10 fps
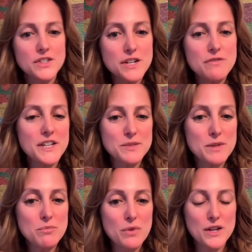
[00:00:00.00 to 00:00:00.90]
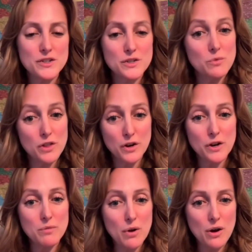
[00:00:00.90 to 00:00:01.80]
She invites me to brunch with her
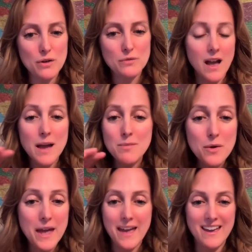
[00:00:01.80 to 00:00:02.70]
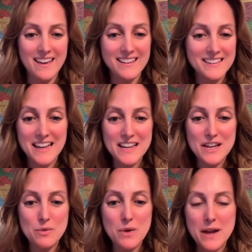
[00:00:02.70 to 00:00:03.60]
and Paul. I'm okay.
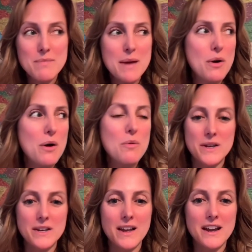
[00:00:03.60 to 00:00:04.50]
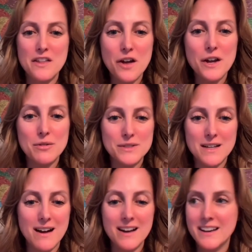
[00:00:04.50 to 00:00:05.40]
Like, I met Paul one night. I thought he was
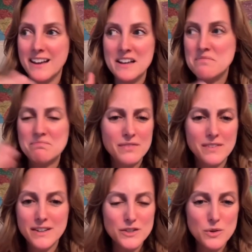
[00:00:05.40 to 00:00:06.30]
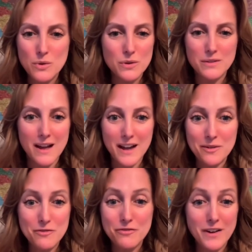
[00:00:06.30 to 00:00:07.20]
hot. It's cool. I
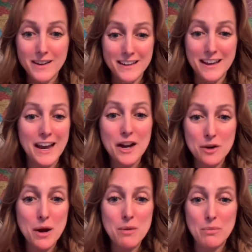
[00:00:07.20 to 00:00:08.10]
don't care about